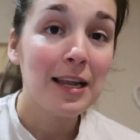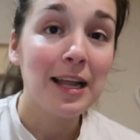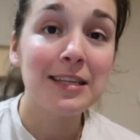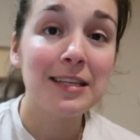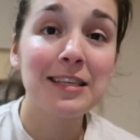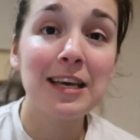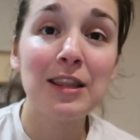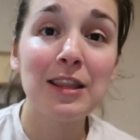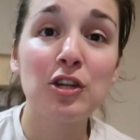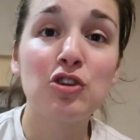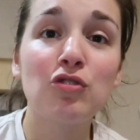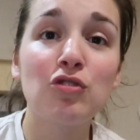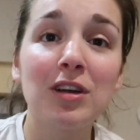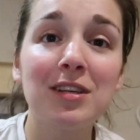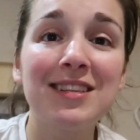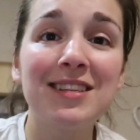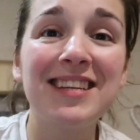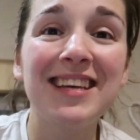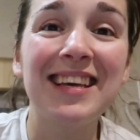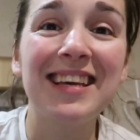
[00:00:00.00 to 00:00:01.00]
Let's get the
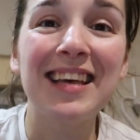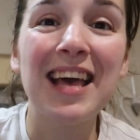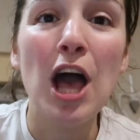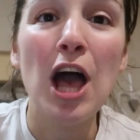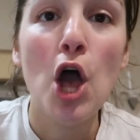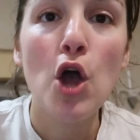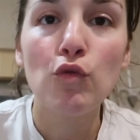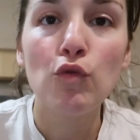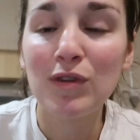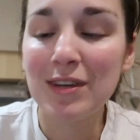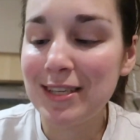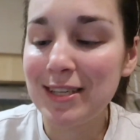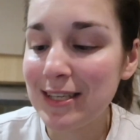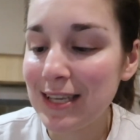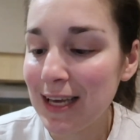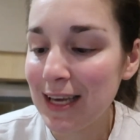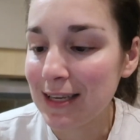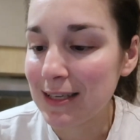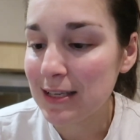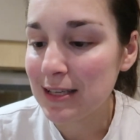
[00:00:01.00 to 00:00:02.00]
trusty
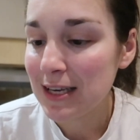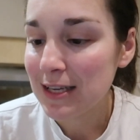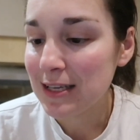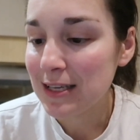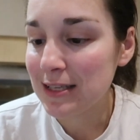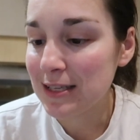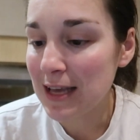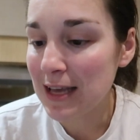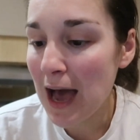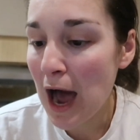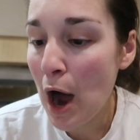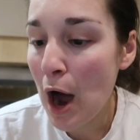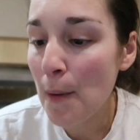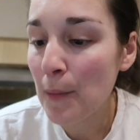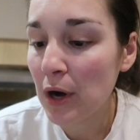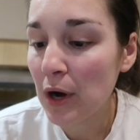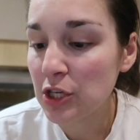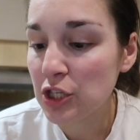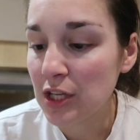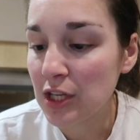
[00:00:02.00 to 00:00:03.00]
receipt to see how
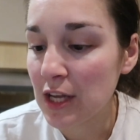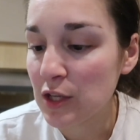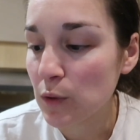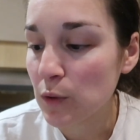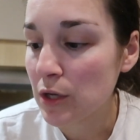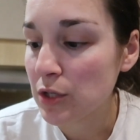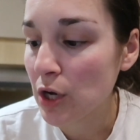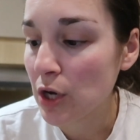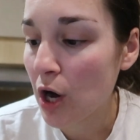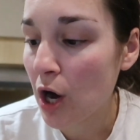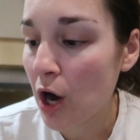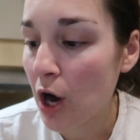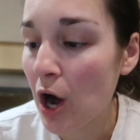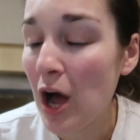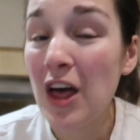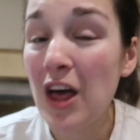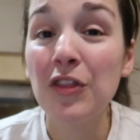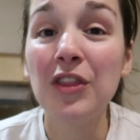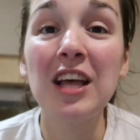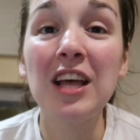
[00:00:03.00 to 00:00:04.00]
much these ones
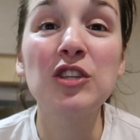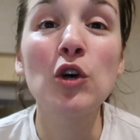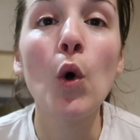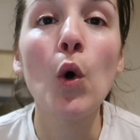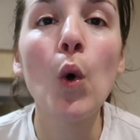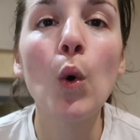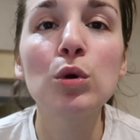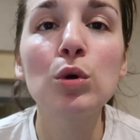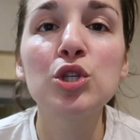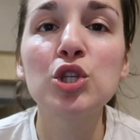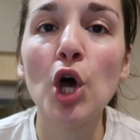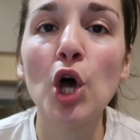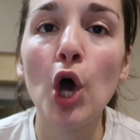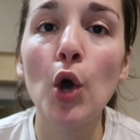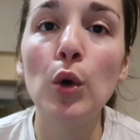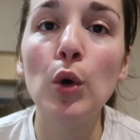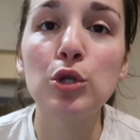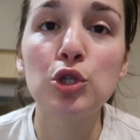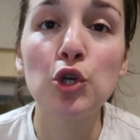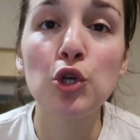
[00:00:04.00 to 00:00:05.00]
are. These are
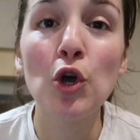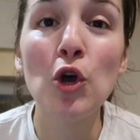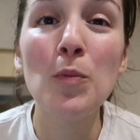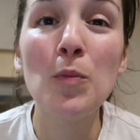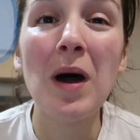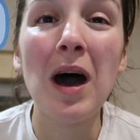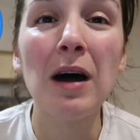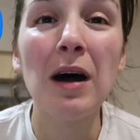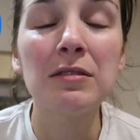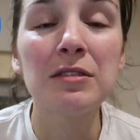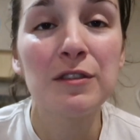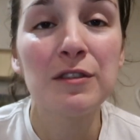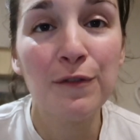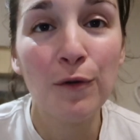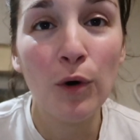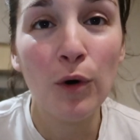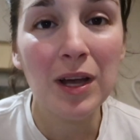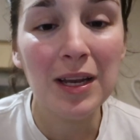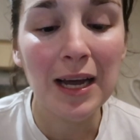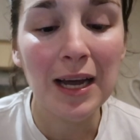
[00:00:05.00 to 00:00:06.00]
also
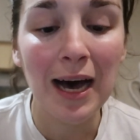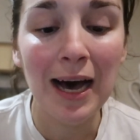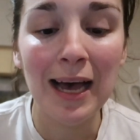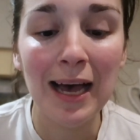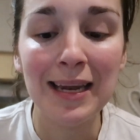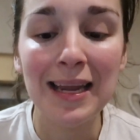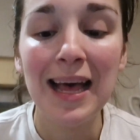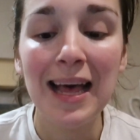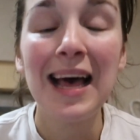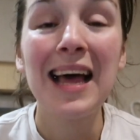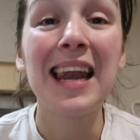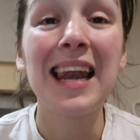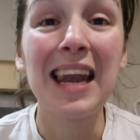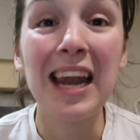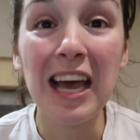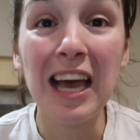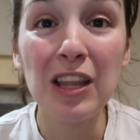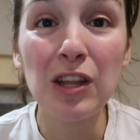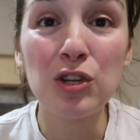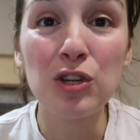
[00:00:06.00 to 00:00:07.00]
£2.49
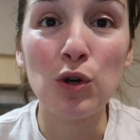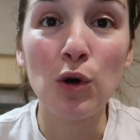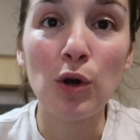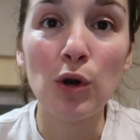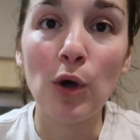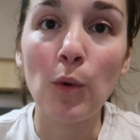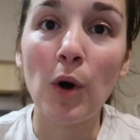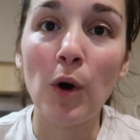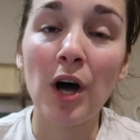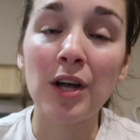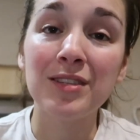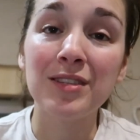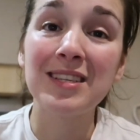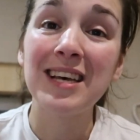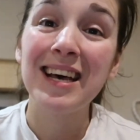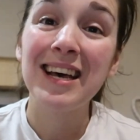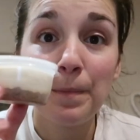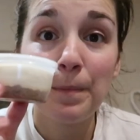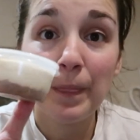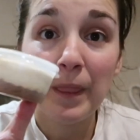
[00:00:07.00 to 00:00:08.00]
like the chocolate
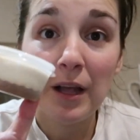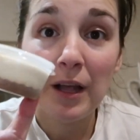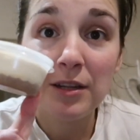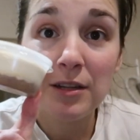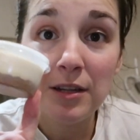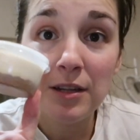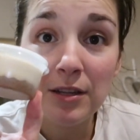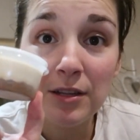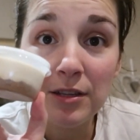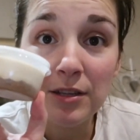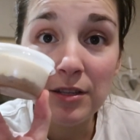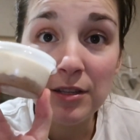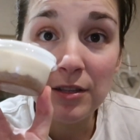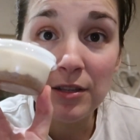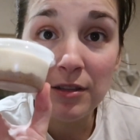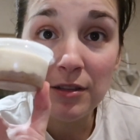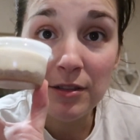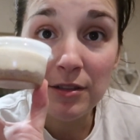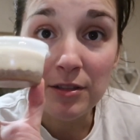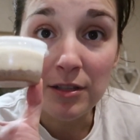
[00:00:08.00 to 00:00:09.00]
ones.
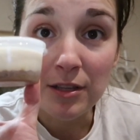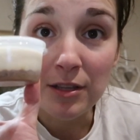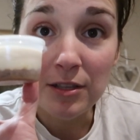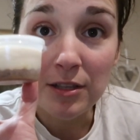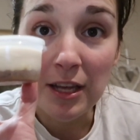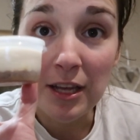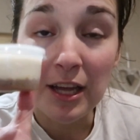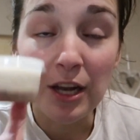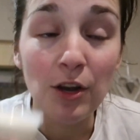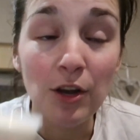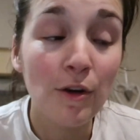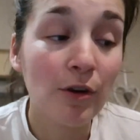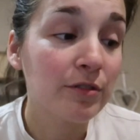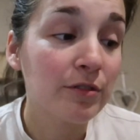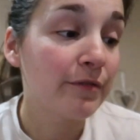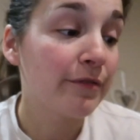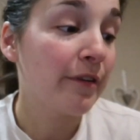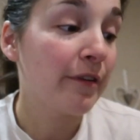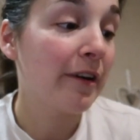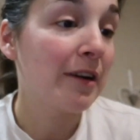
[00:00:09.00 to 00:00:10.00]
It
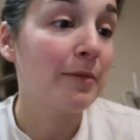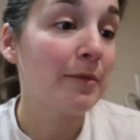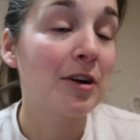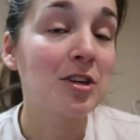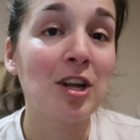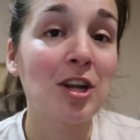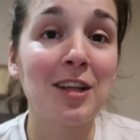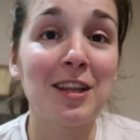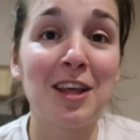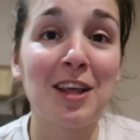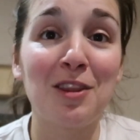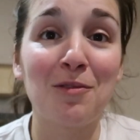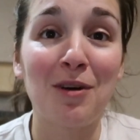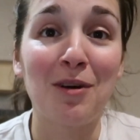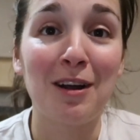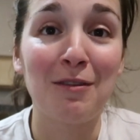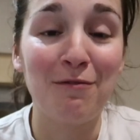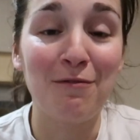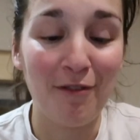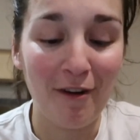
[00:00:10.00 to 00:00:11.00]
looks very much like the other
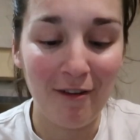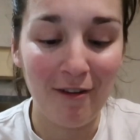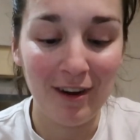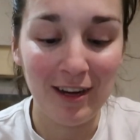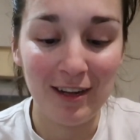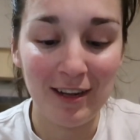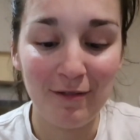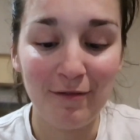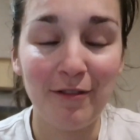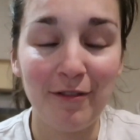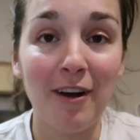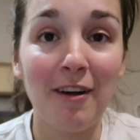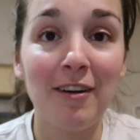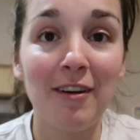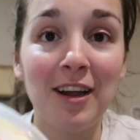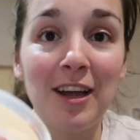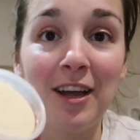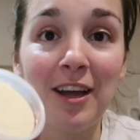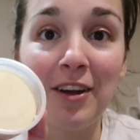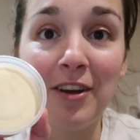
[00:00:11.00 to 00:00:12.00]
one. I'm very,
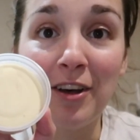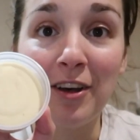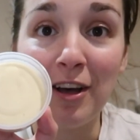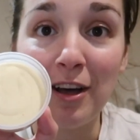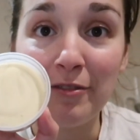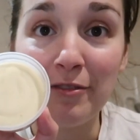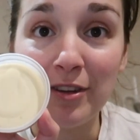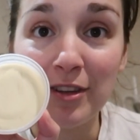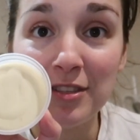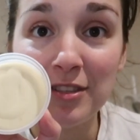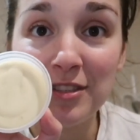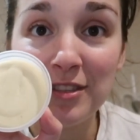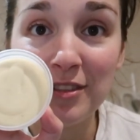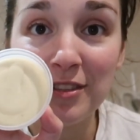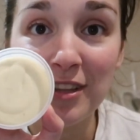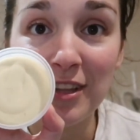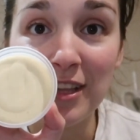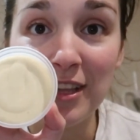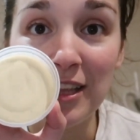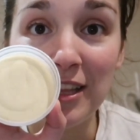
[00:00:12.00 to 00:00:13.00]
very
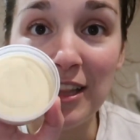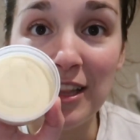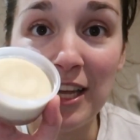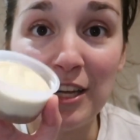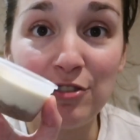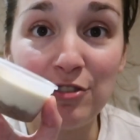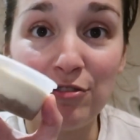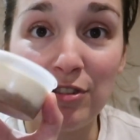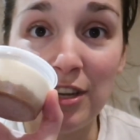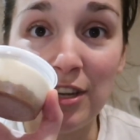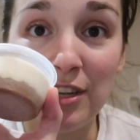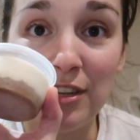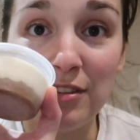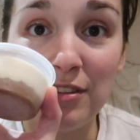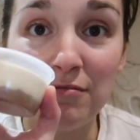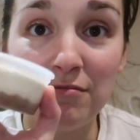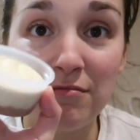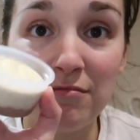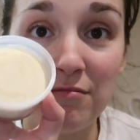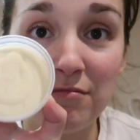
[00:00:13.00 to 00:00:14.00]
nervous.
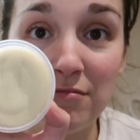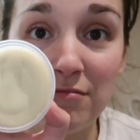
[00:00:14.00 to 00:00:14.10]
Literally